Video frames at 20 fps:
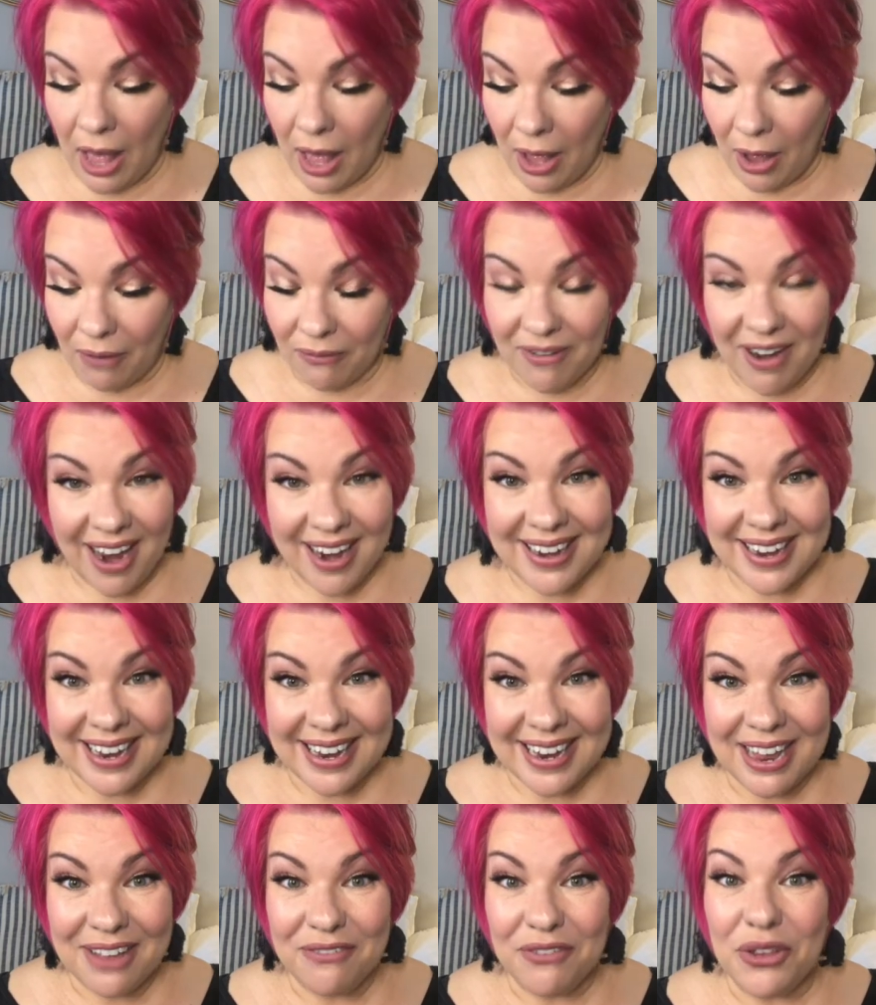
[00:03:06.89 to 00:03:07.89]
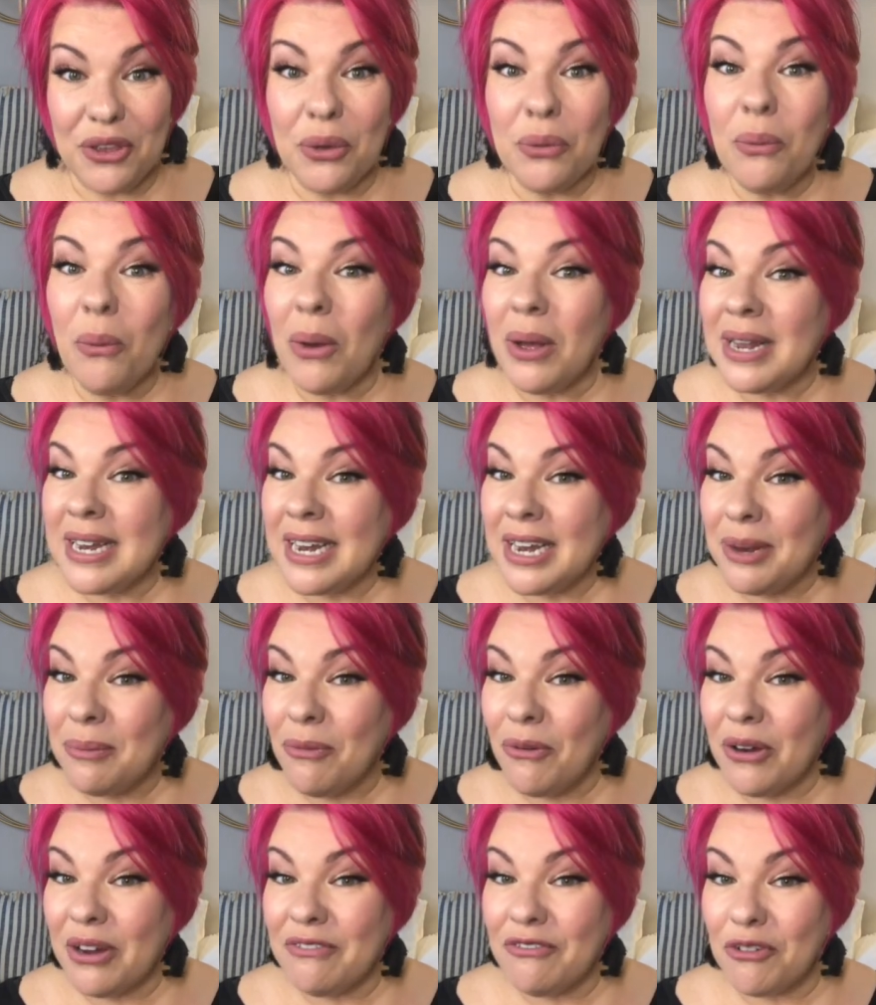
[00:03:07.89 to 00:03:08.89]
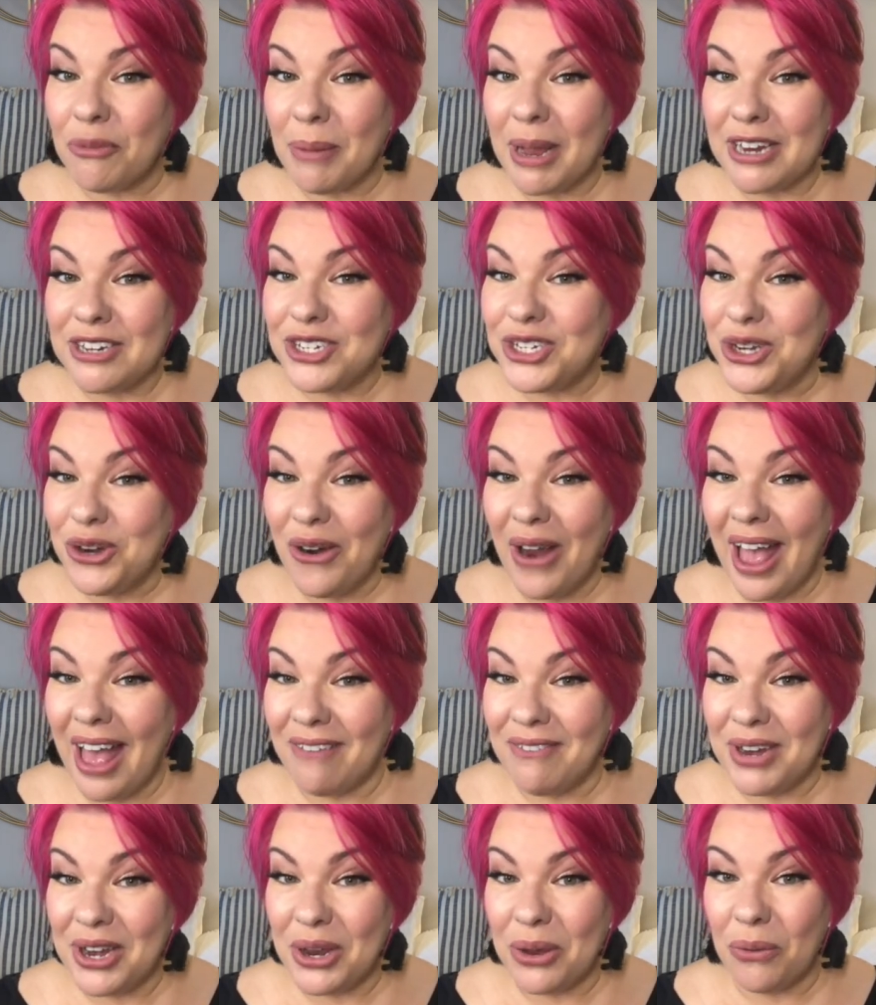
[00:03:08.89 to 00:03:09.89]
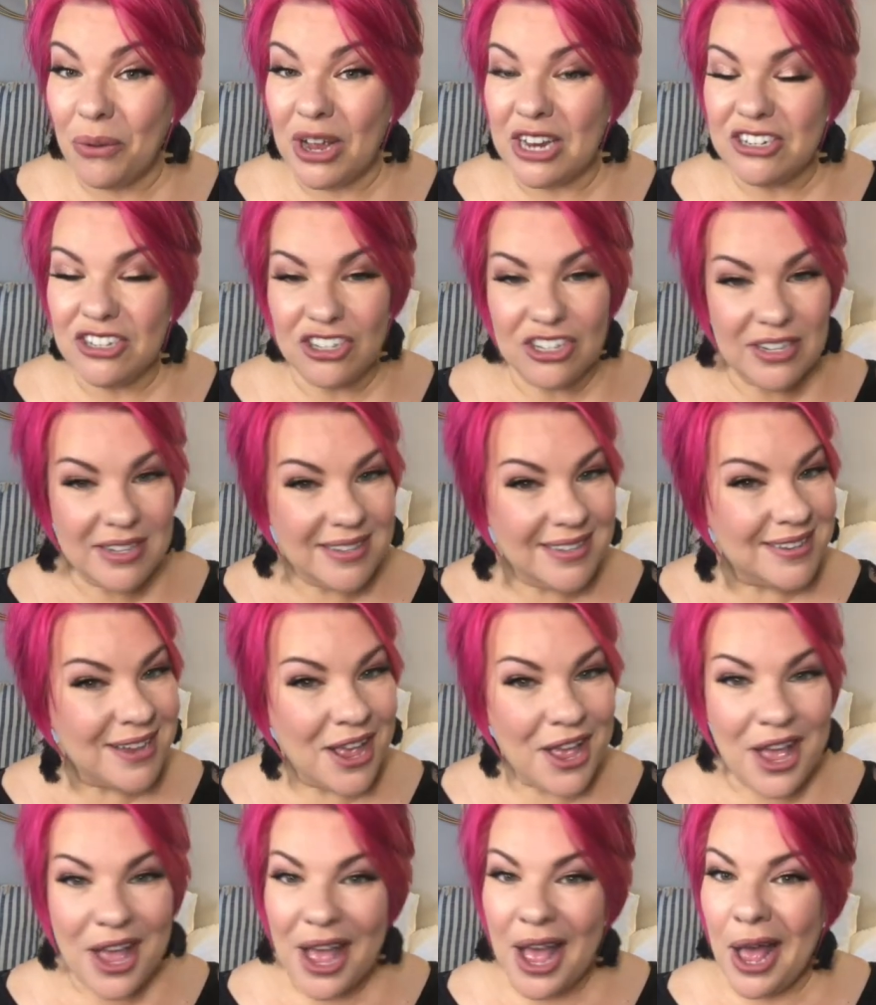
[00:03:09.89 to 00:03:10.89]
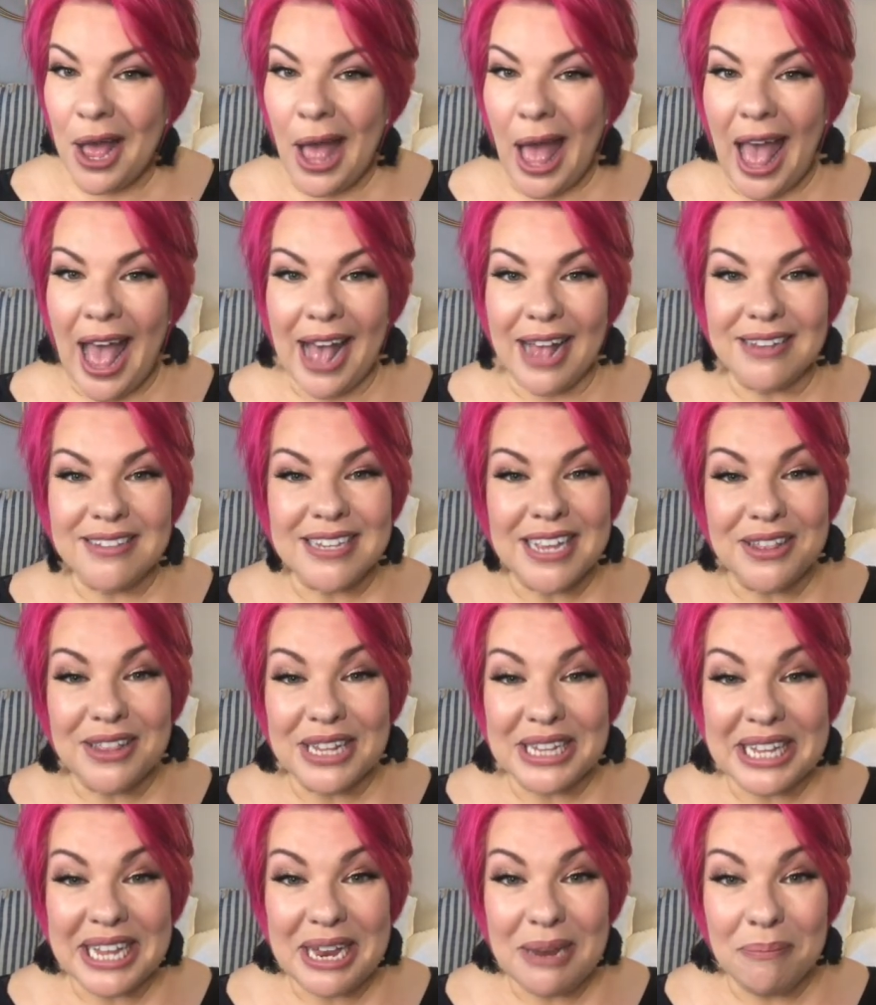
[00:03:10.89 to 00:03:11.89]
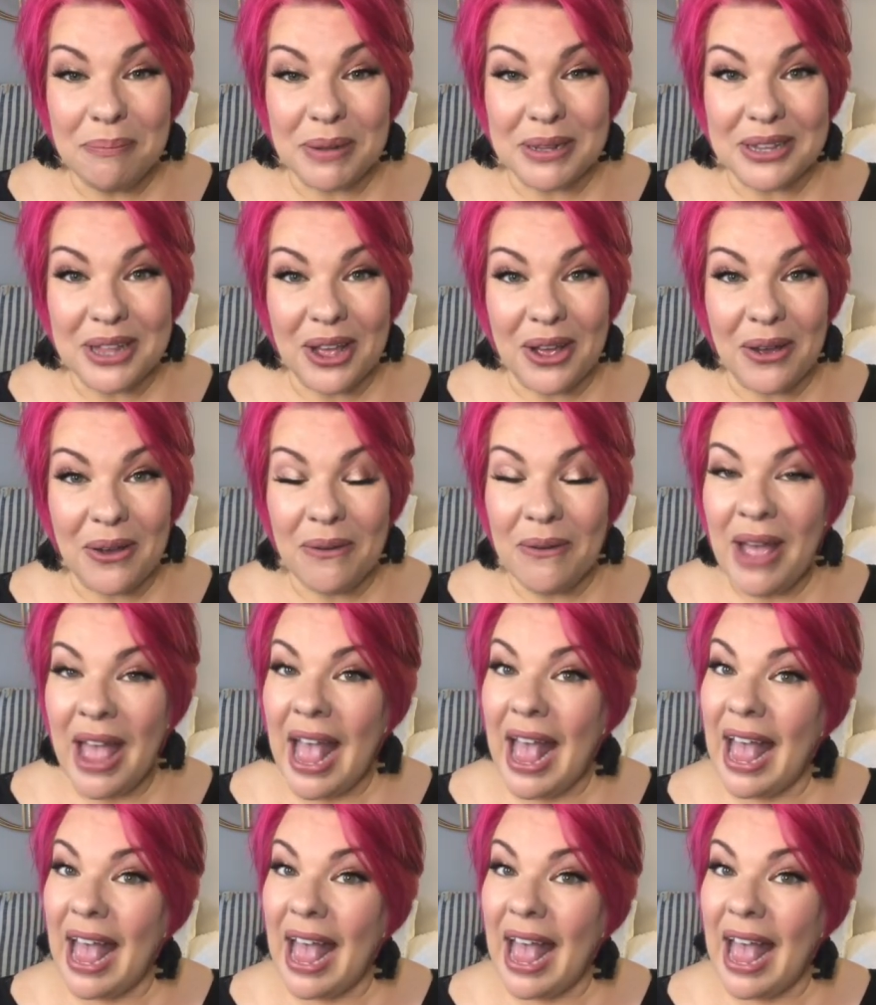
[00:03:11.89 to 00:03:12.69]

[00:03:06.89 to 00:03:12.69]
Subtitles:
Alrighty, if you want any more information or have any questions, ask in the link below.